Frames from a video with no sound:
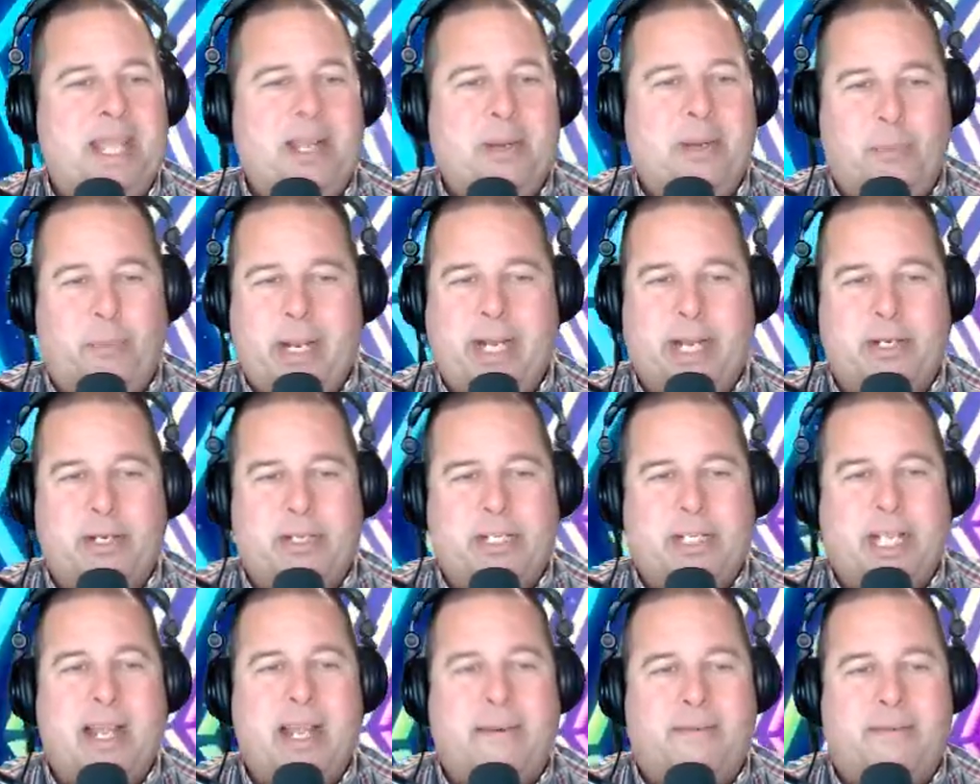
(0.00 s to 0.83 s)
Readers
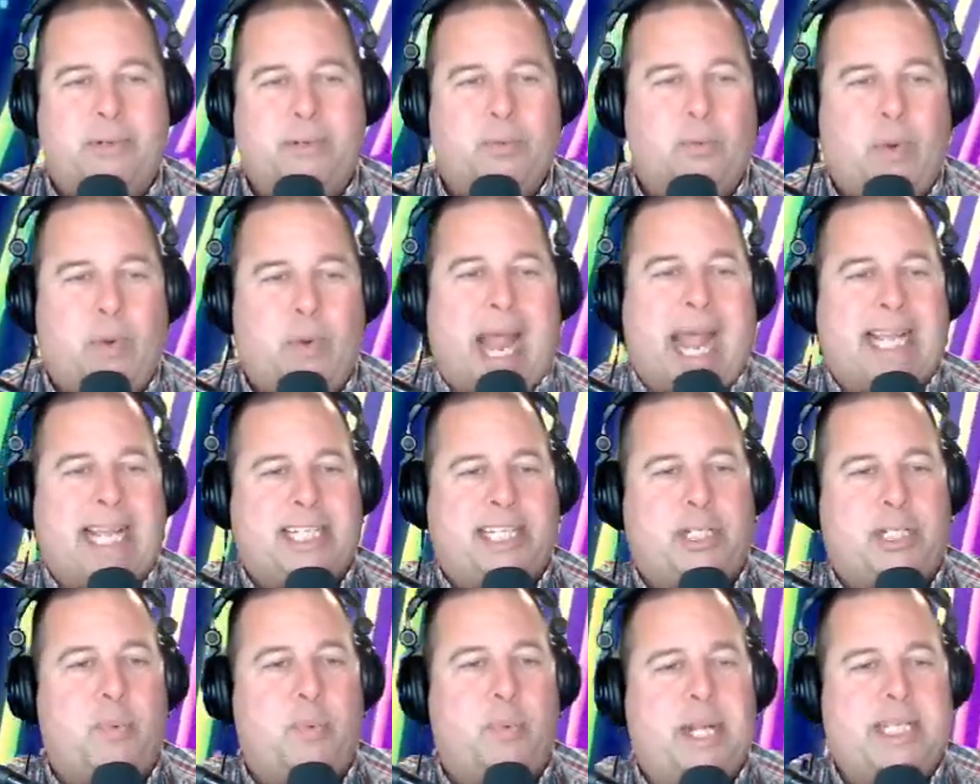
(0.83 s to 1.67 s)
love a rags
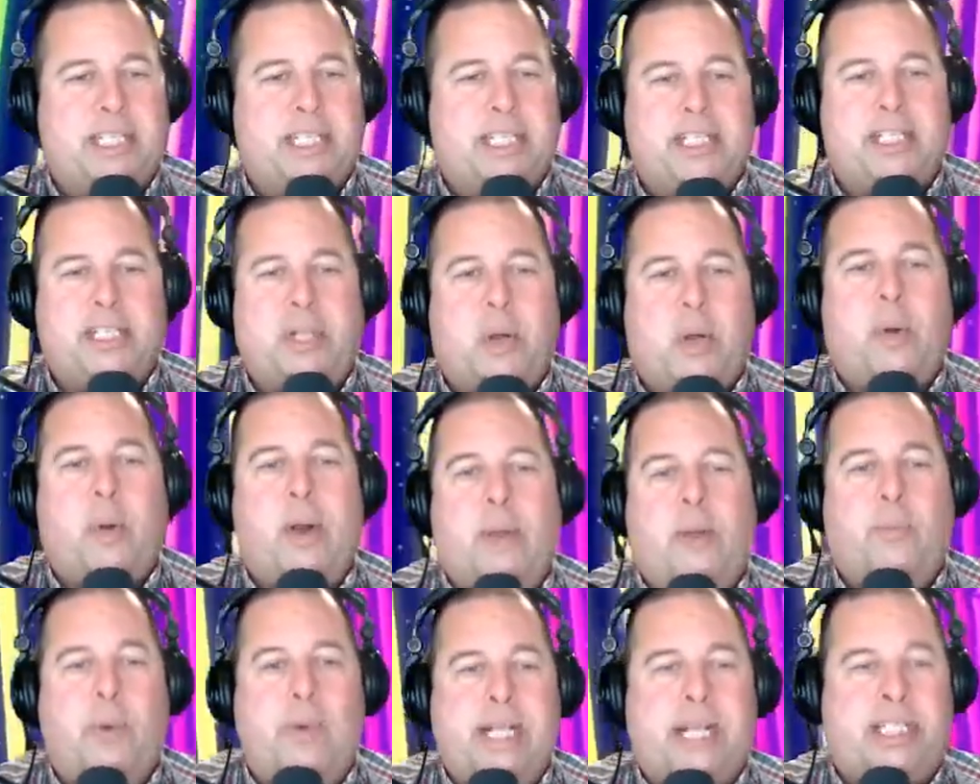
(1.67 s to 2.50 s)
to riches story,
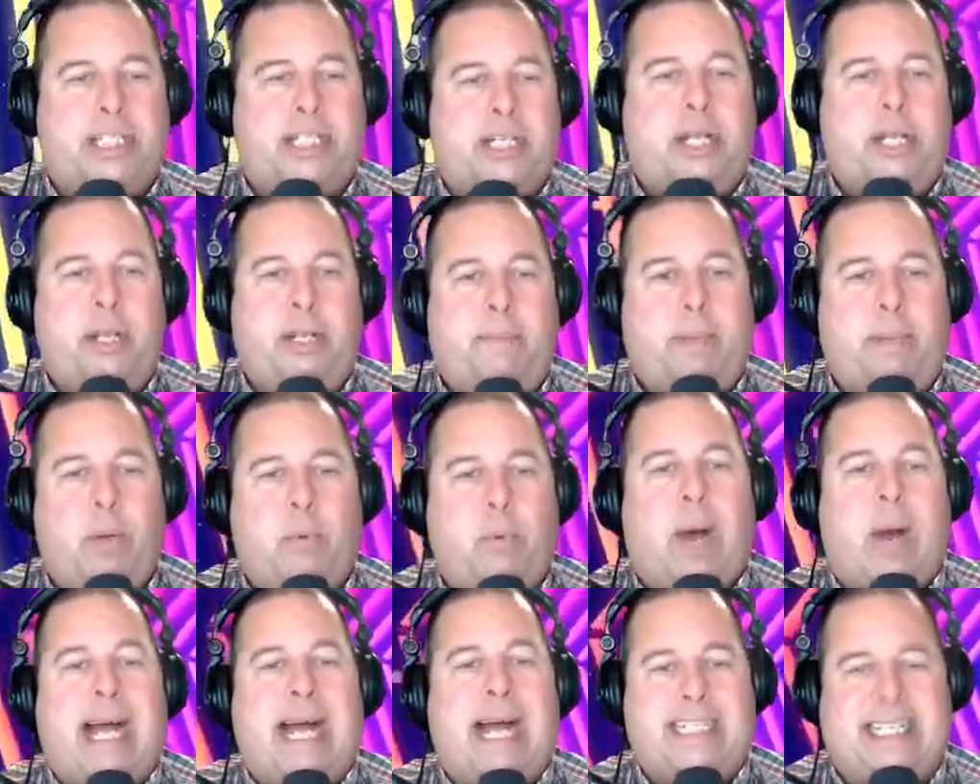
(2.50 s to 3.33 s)
which could be
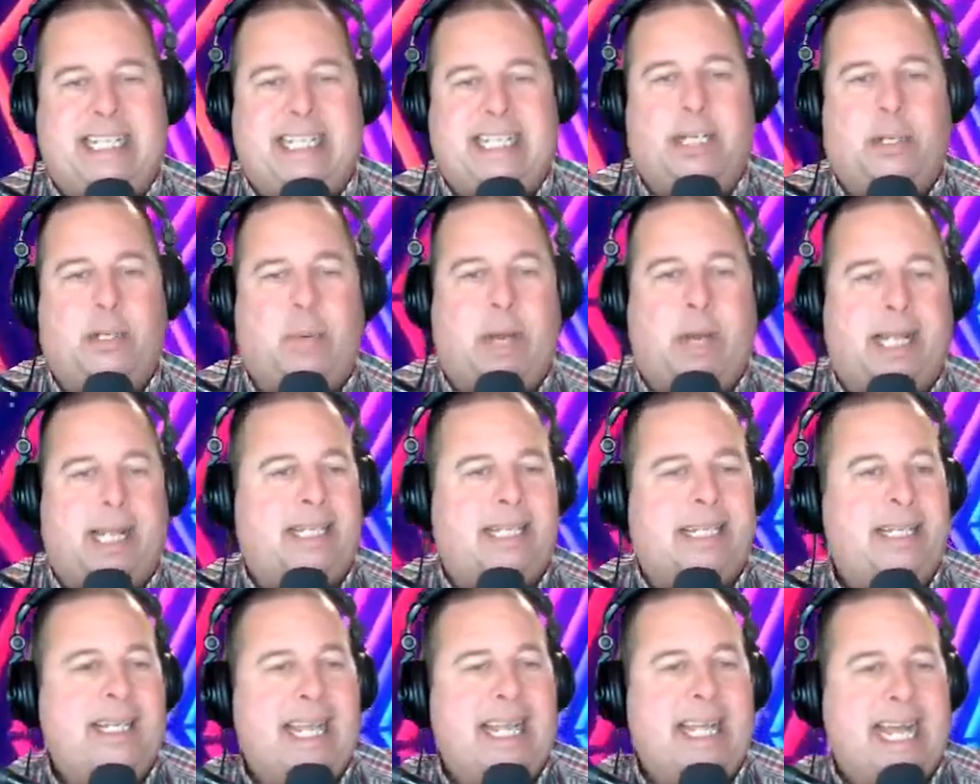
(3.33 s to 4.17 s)
why Cinderella
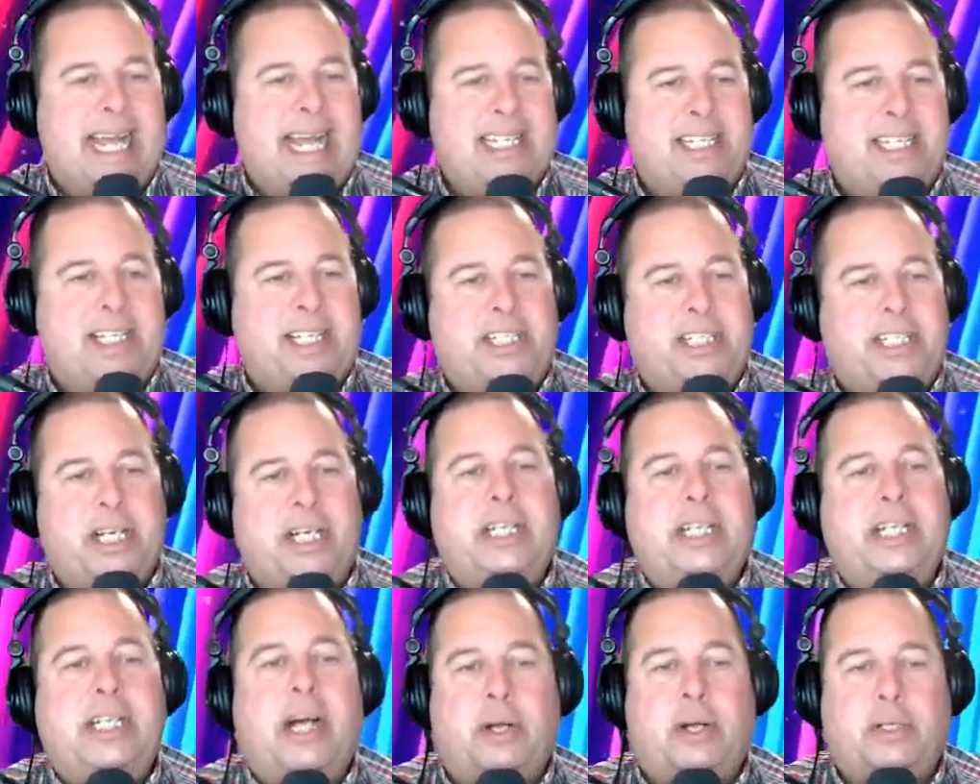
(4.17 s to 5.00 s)
has such a
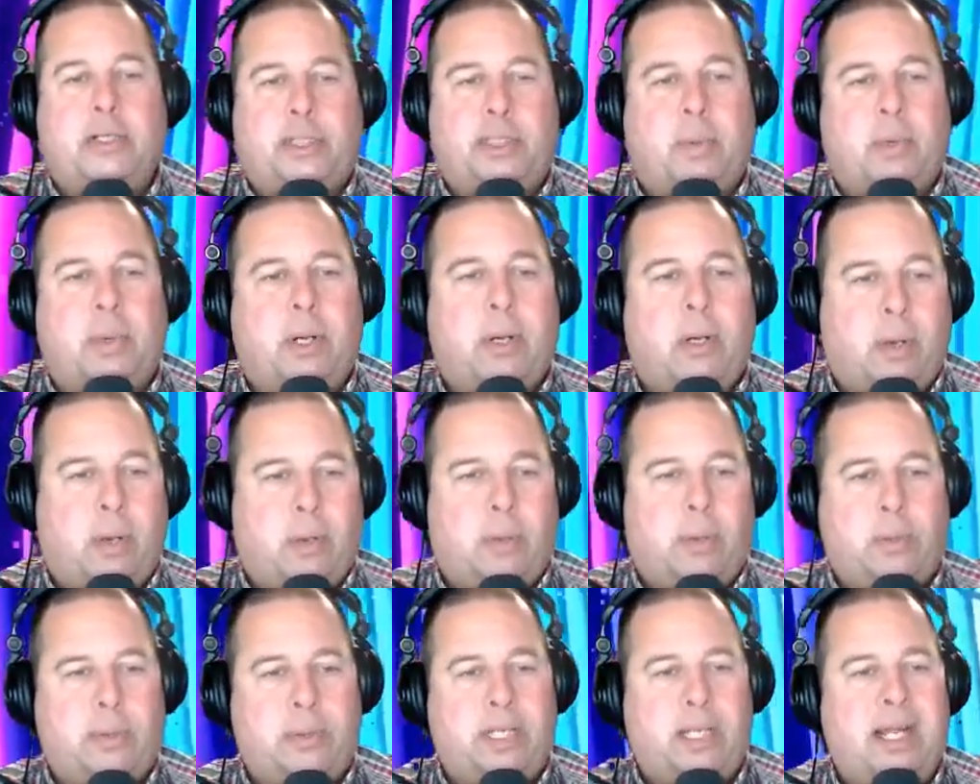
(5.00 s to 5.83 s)
cultural
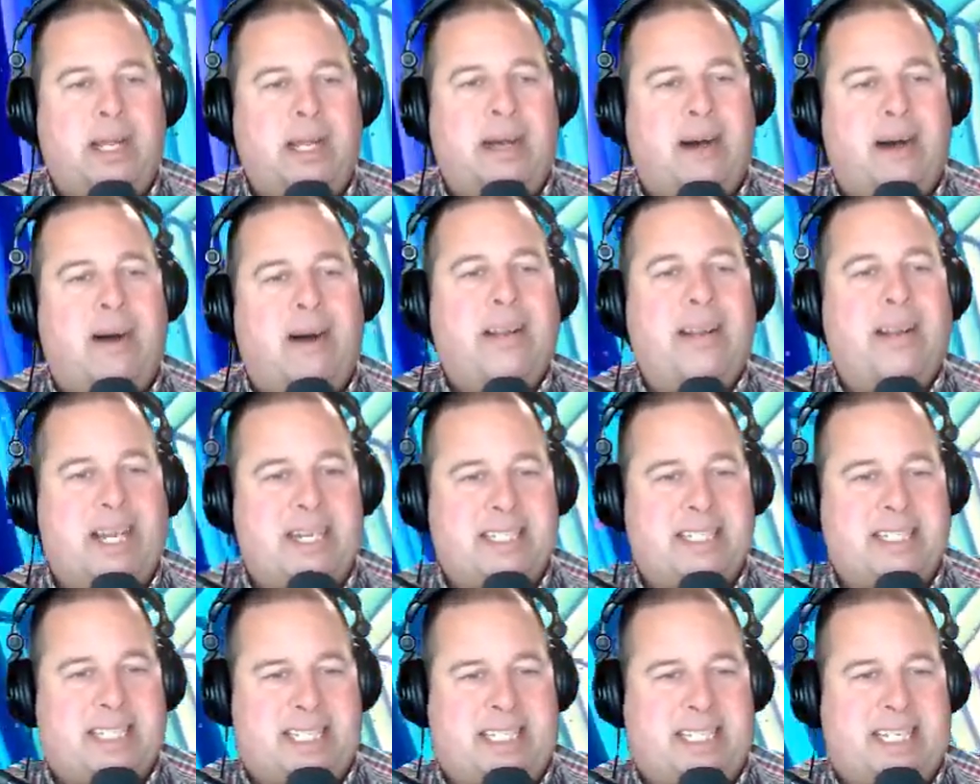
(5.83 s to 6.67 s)
hold on
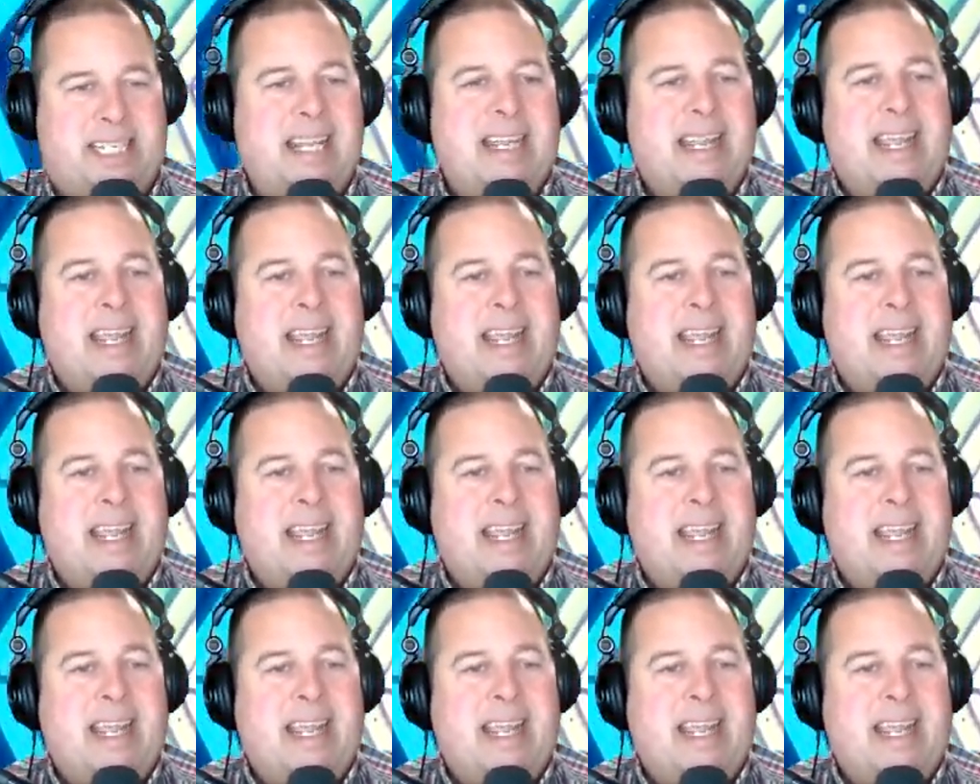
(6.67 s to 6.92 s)
us.